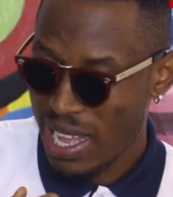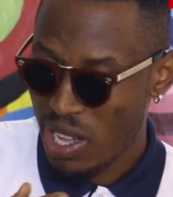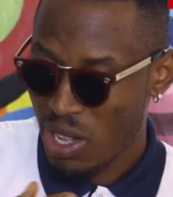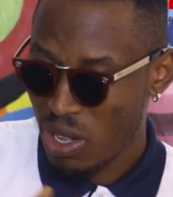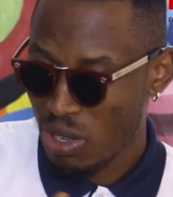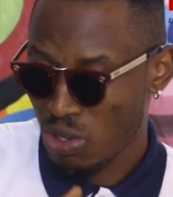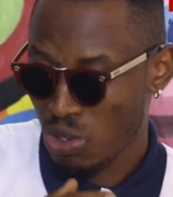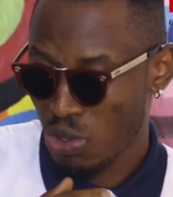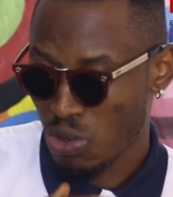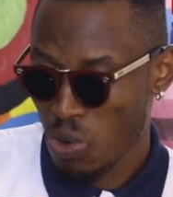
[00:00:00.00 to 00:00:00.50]

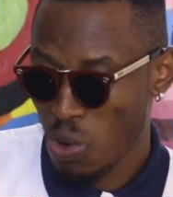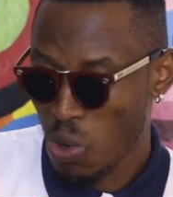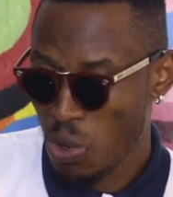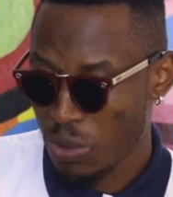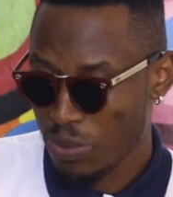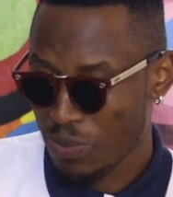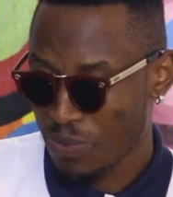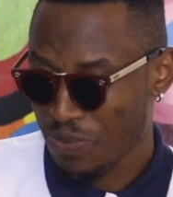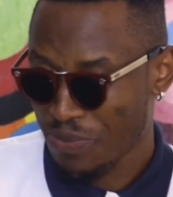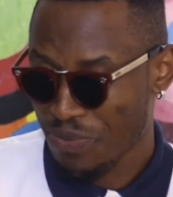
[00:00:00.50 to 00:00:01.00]

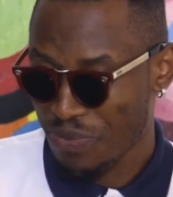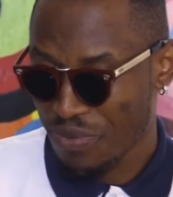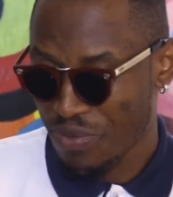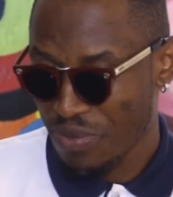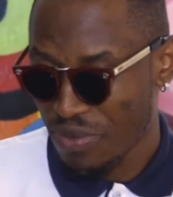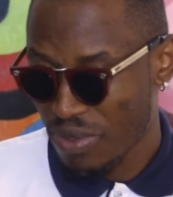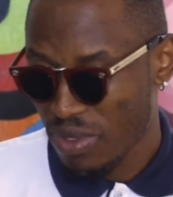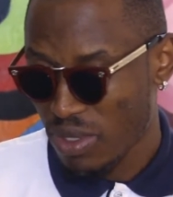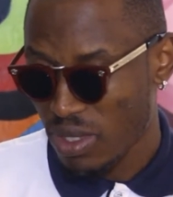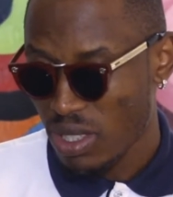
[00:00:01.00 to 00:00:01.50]
control,
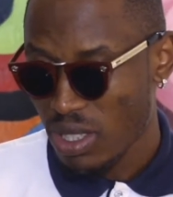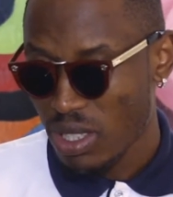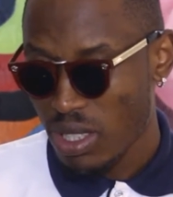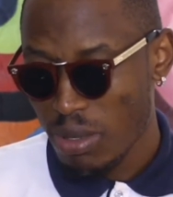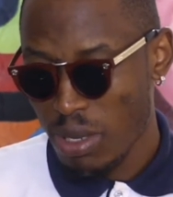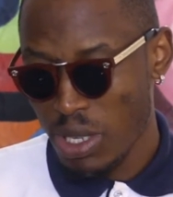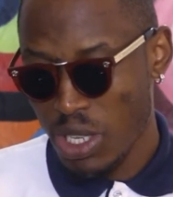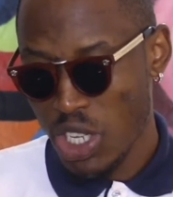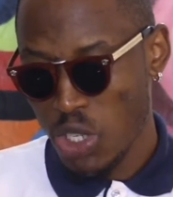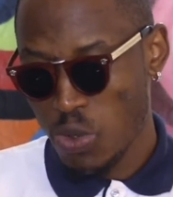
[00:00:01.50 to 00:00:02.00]

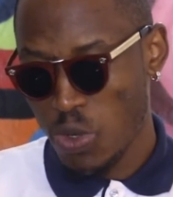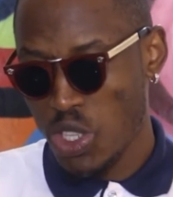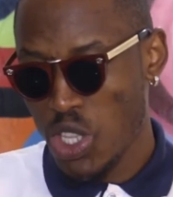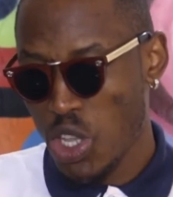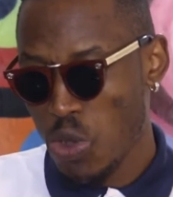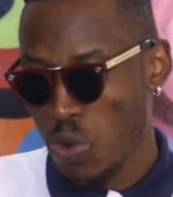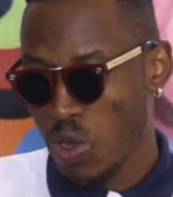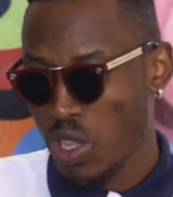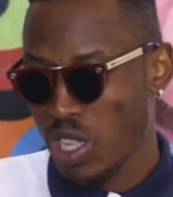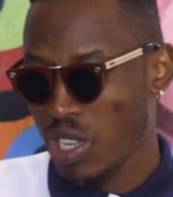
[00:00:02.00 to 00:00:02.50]
because when
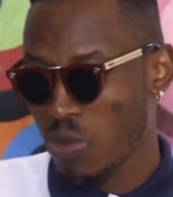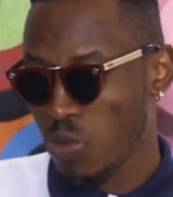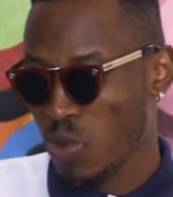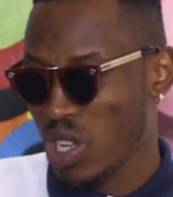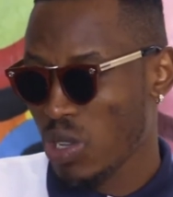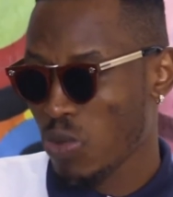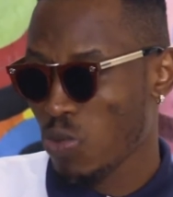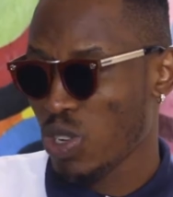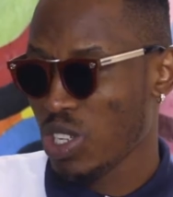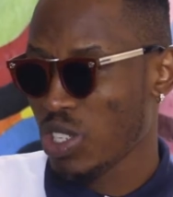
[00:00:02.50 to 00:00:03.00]
you're
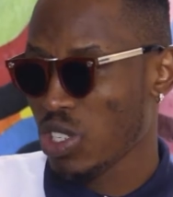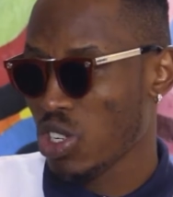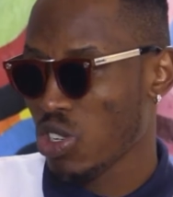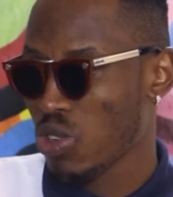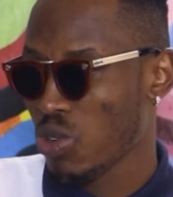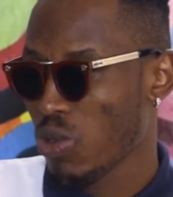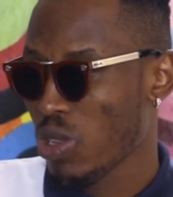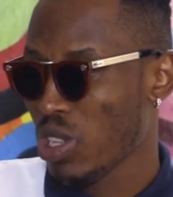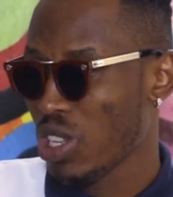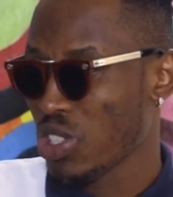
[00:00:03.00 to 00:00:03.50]
in
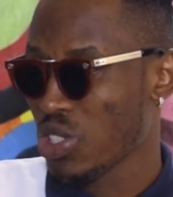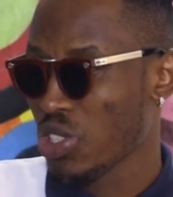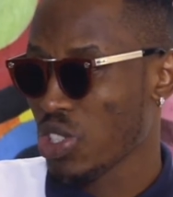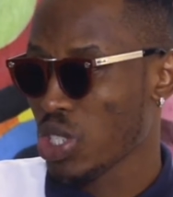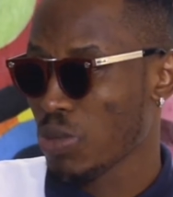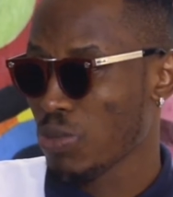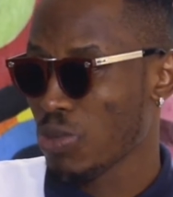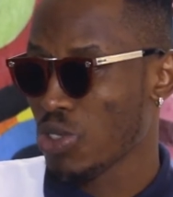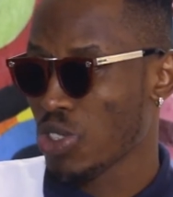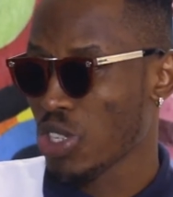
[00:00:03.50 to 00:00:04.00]
a
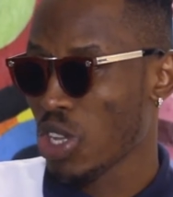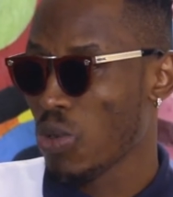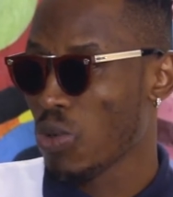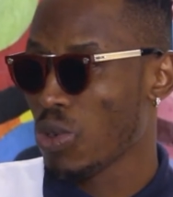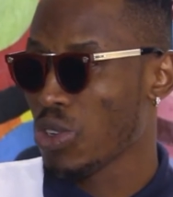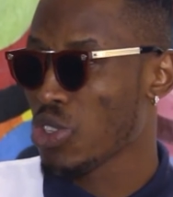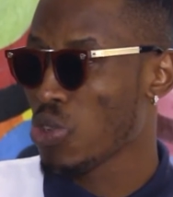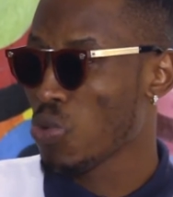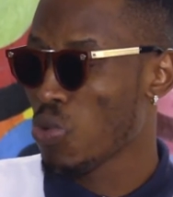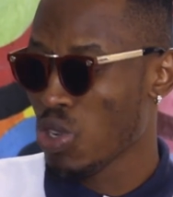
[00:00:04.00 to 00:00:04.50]
relationship with
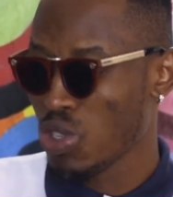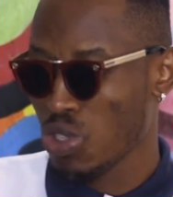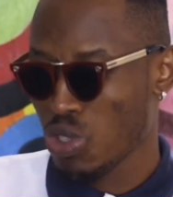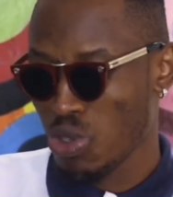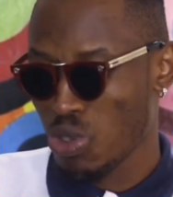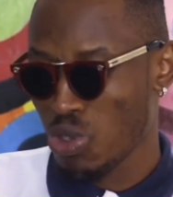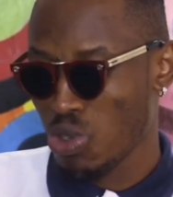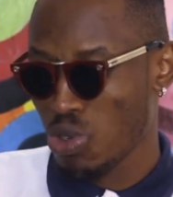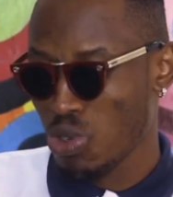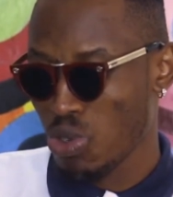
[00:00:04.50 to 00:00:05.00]
someone, you want
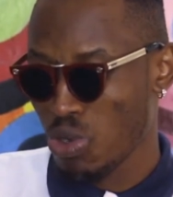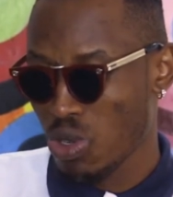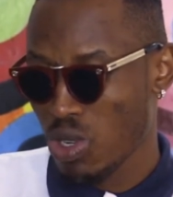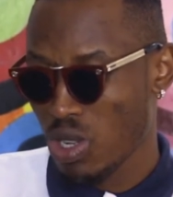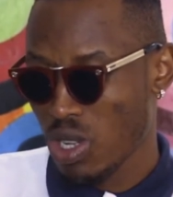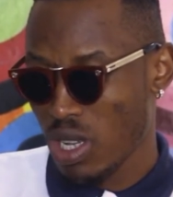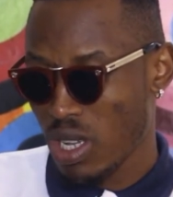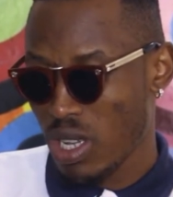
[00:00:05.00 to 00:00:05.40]
to know